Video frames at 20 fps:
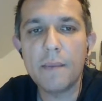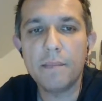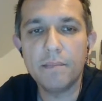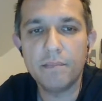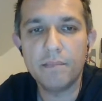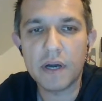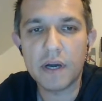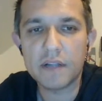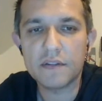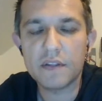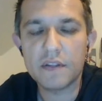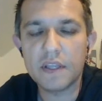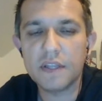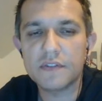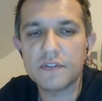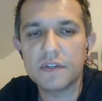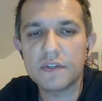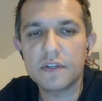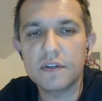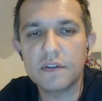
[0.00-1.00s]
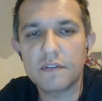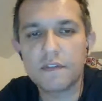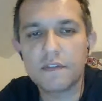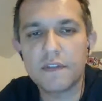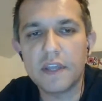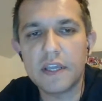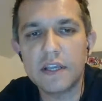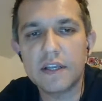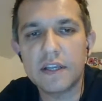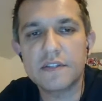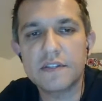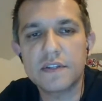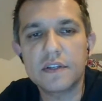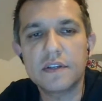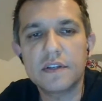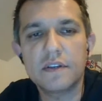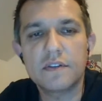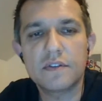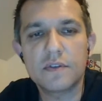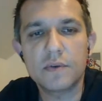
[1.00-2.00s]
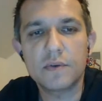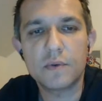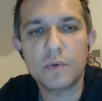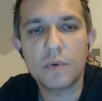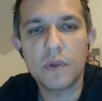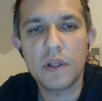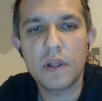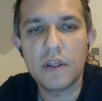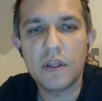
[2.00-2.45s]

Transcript: but it's a good thing, it's a good tool